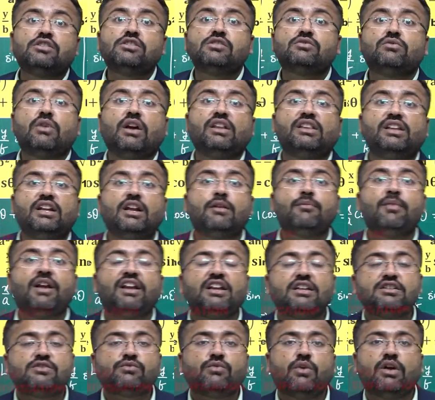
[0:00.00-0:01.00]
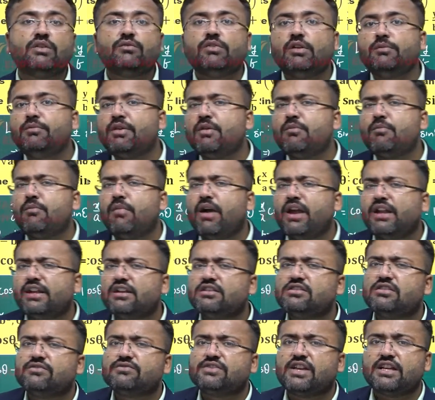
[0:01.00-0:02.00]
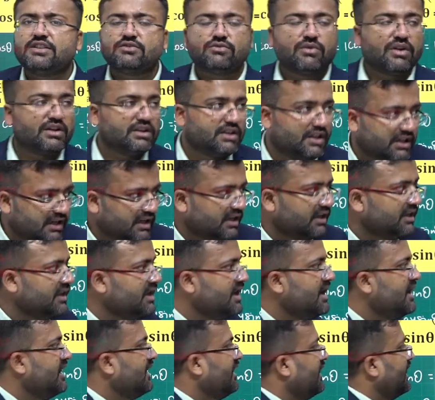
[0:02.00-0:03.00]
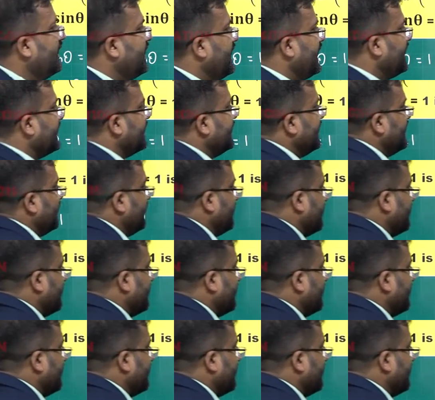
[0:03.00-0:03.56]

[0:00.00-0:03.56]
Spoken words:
square theta minus 1 will be minus of sine square theta, and I can deal